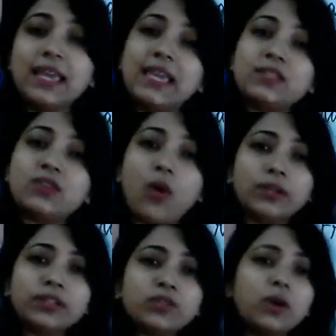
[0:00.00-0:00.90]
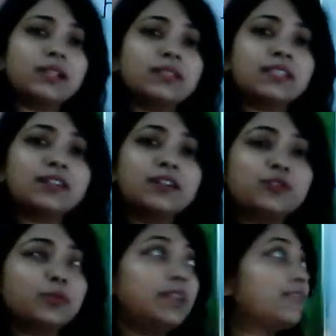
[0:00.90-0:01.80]
is also considered
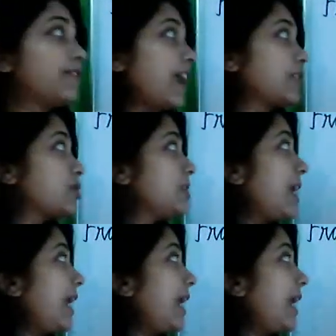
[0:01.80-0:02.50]
to be diffraction